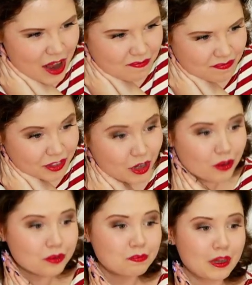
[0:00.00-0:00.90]
So
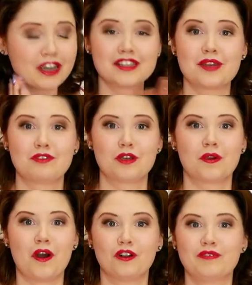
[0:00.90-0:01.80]
because I'm so
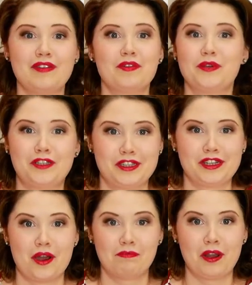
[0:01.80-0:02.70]
cold, maybe we should
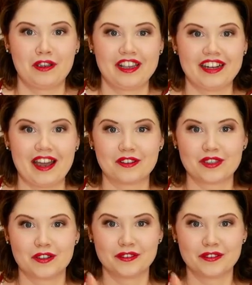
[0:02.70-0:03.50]
start blocking now. So